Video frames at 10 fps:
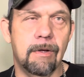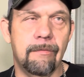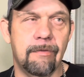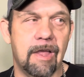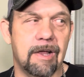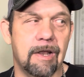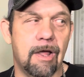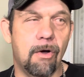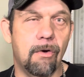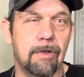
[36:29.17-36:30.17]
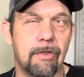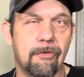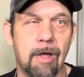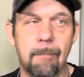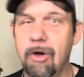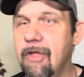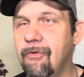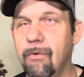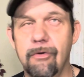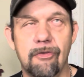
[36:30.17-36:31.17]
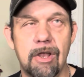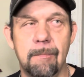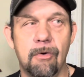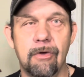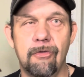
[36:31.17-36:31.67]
Thinking that, we just got to praise the Lord Sunday morning